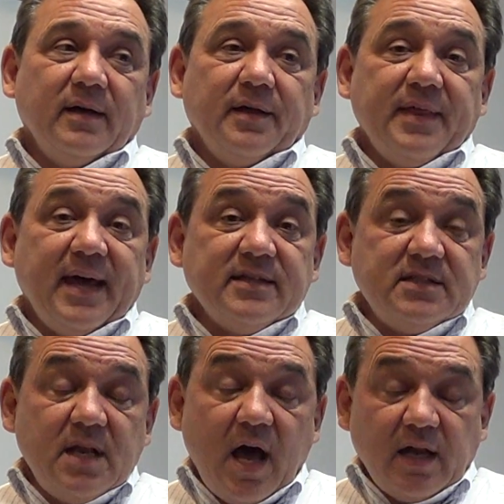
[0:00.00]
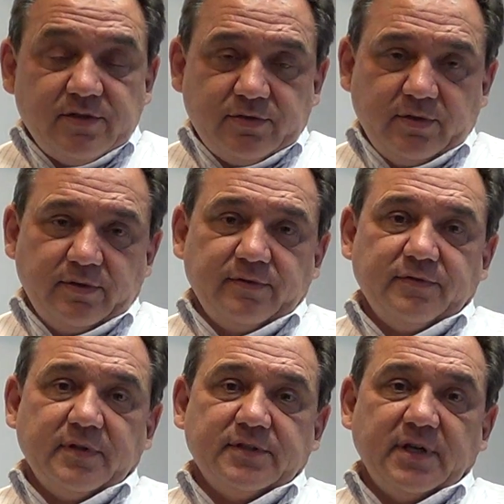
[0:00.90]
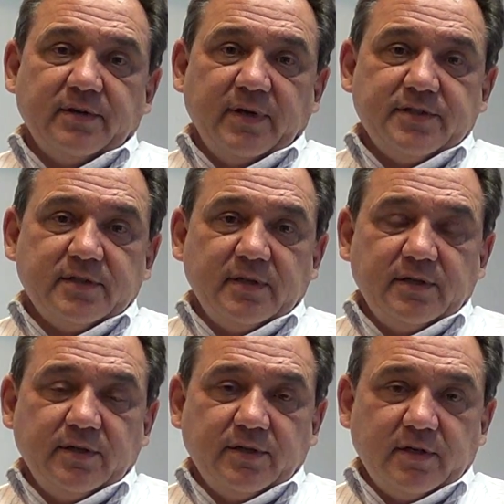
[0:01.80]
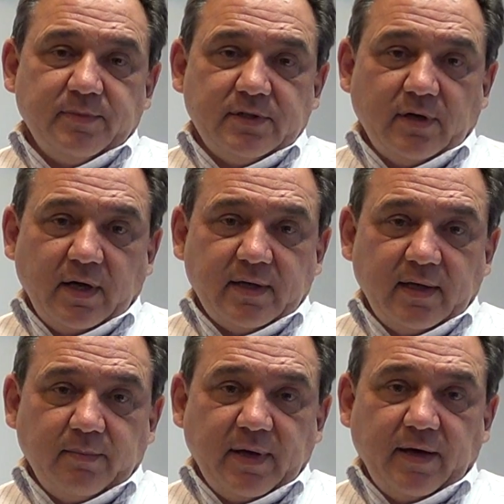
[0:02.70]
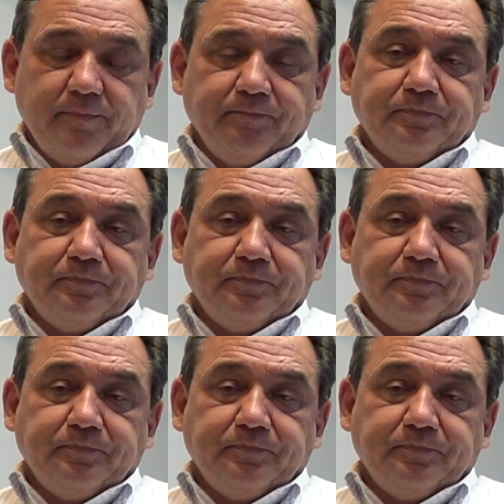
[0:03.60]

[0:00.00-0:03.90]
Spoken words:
That is not true for the generation that you're going to be talking about.